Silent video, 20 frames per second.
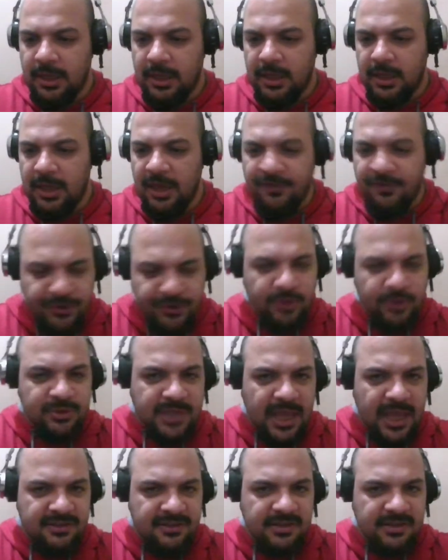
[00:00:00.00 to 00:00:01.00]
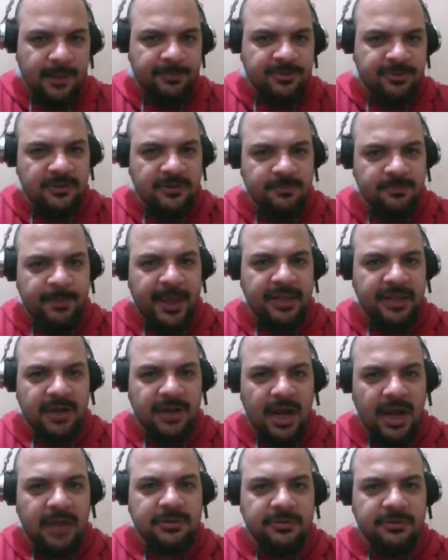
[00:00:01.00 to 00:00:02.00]
if you take Substance Painter
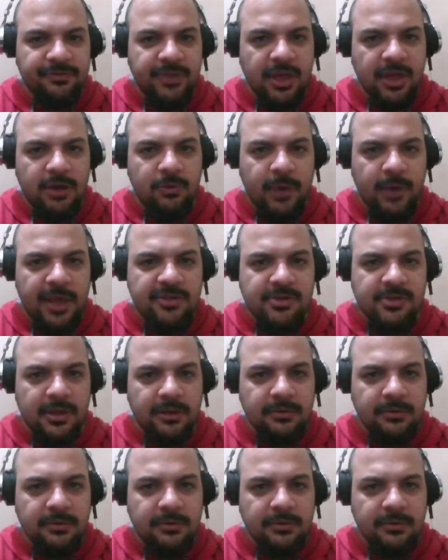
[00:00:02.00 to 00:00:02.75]
out of the equation,